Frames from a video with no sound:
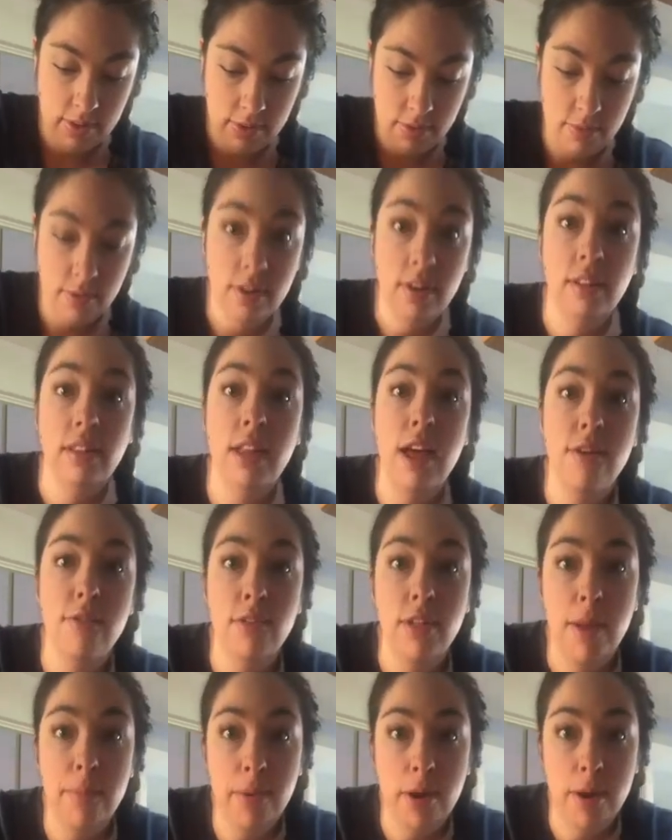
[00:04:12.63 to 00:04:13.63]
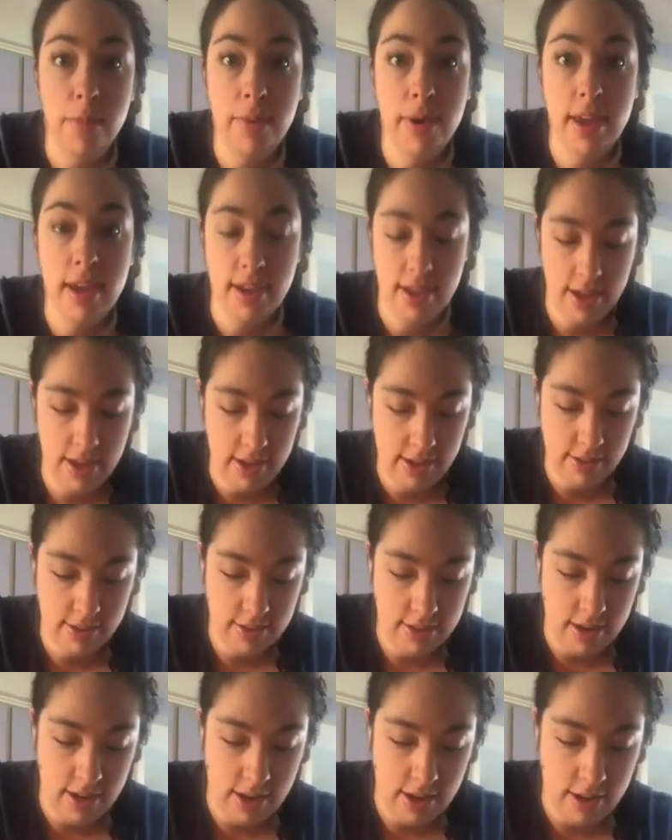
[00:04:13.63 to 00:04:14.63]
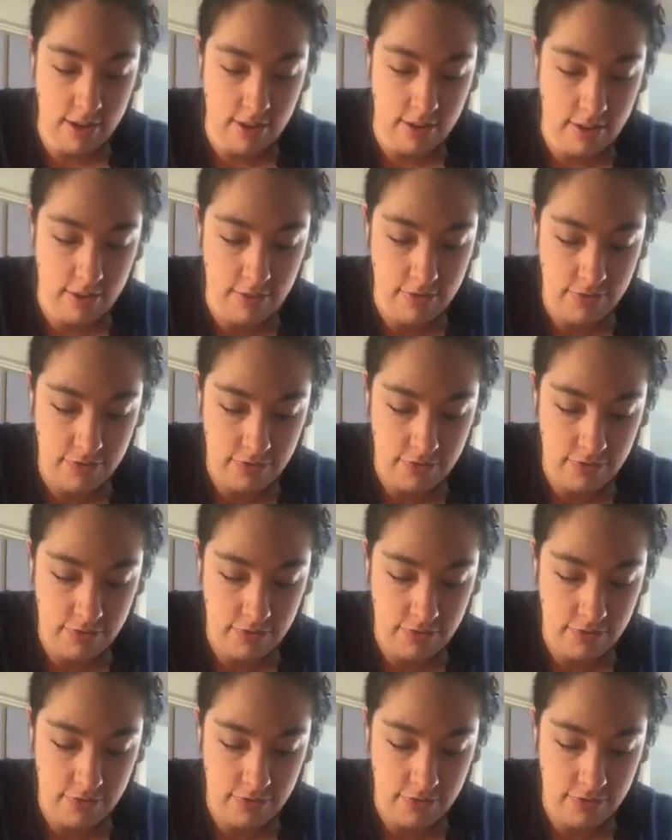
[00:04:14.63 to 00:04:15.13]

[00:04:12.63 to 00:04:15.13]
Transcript: We're gonna level up our pancakes today, y'all.